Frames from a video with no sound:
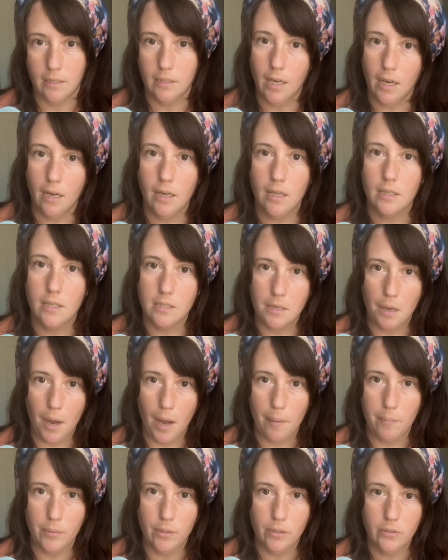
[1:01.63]
yeah, this
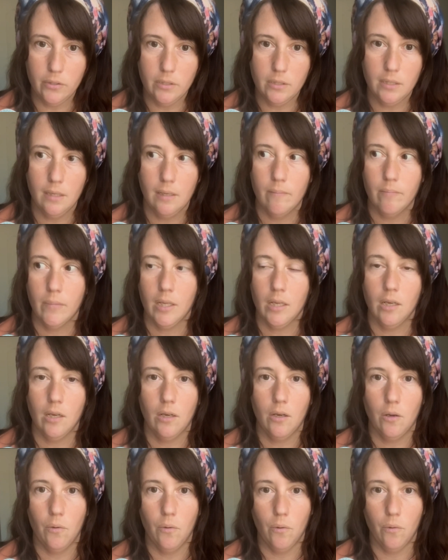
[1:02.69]
happened,
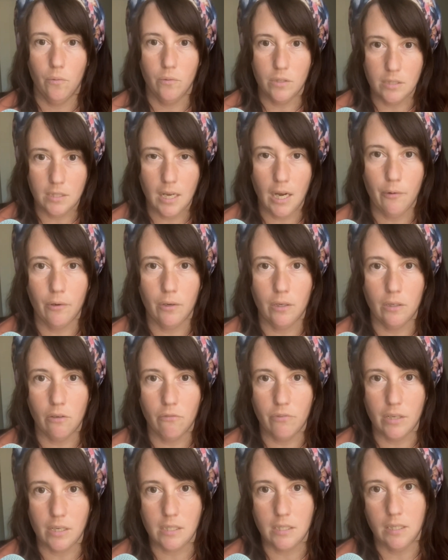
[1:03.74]
this is how we're going to
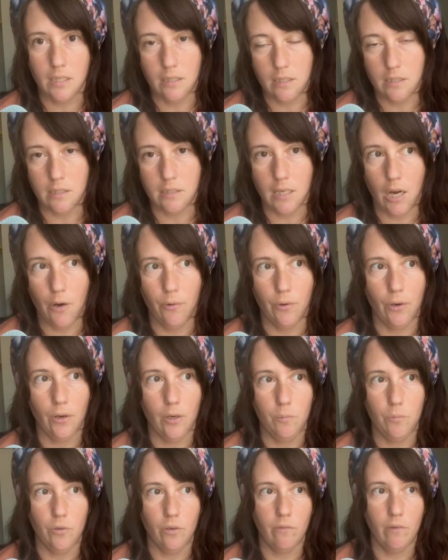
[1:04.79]
fix it, and this is how we're going to
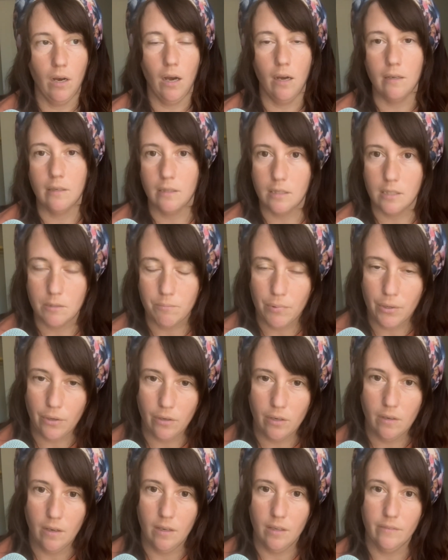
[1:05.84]
move on. In the
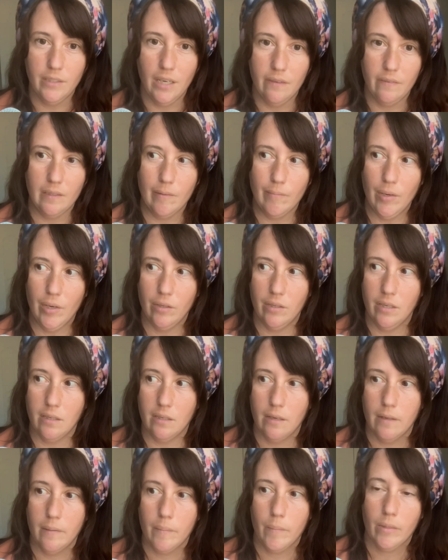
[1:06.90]
spirit of David HaMelech,
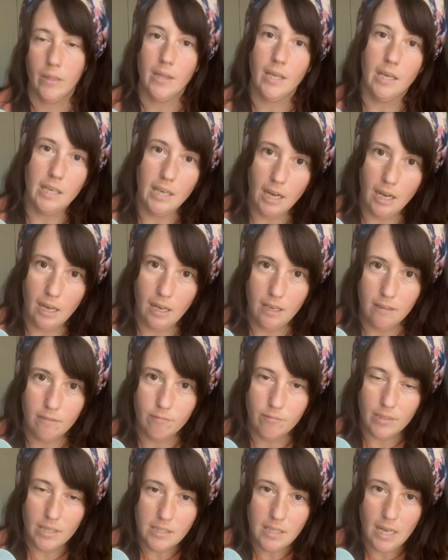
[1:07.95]
yeah,
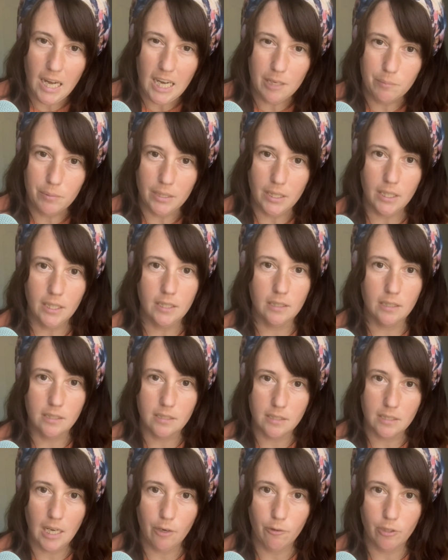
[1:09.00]
this happened, this
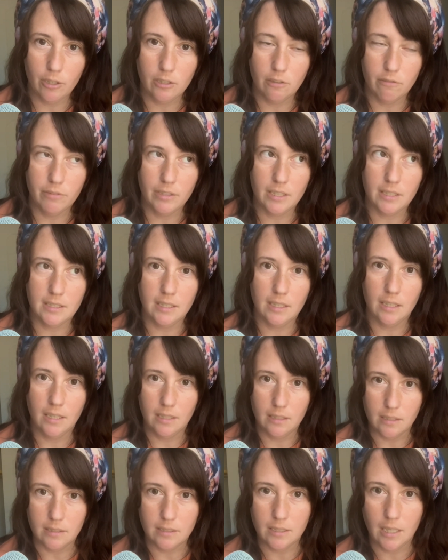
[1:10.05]
is how we're going to fix it, and
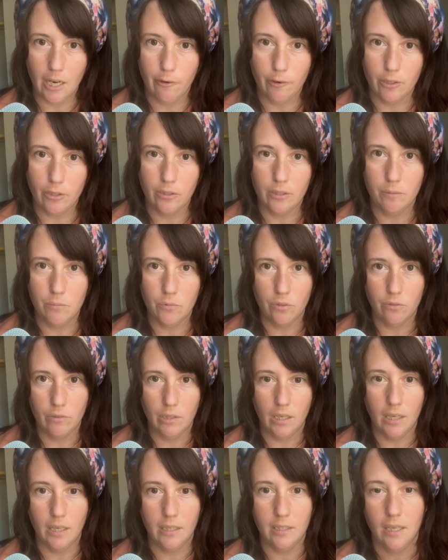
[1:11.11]
this is how we're going to move
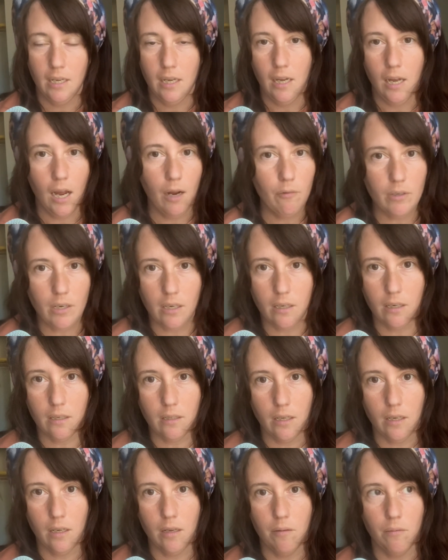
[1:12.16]
on. And we're not going to
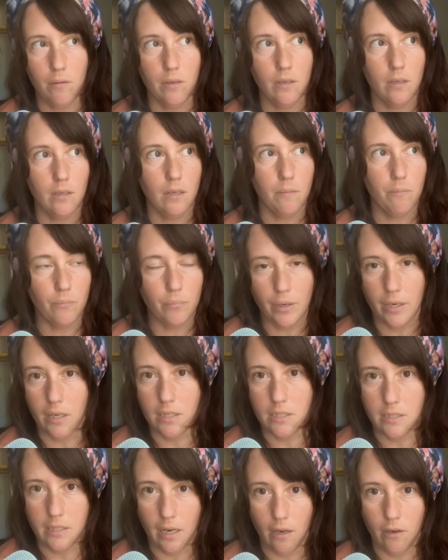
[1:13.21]
let it bring
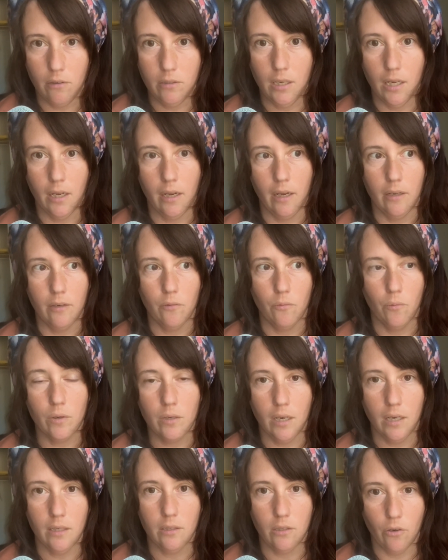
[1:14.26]
us down, and we're
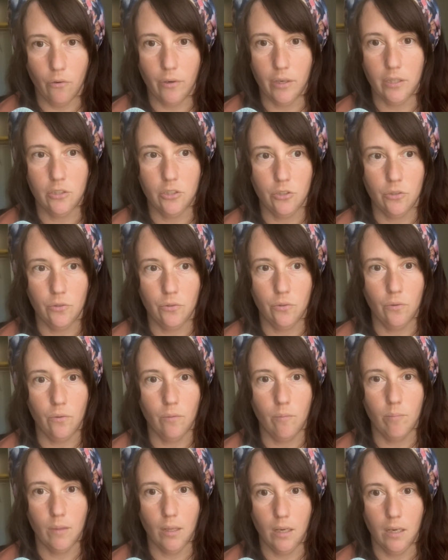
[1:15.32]
not going
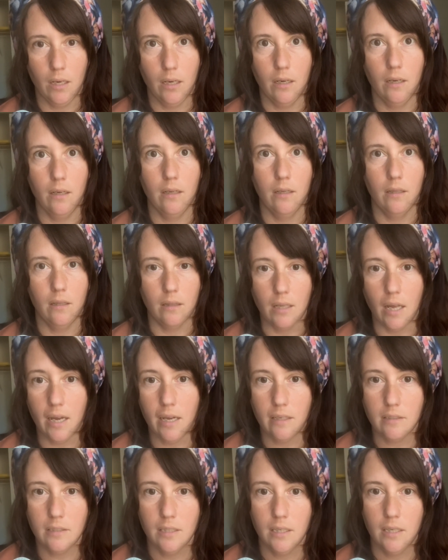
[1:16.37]
to
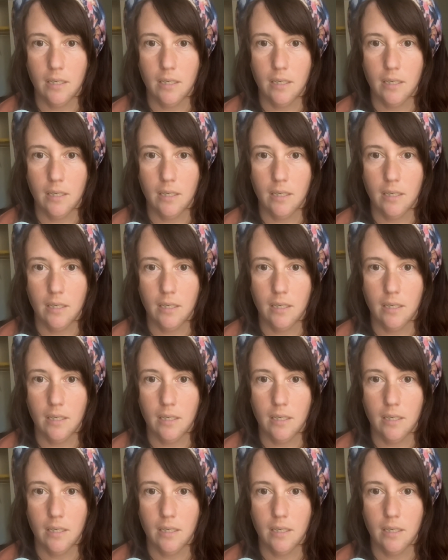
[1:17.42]
let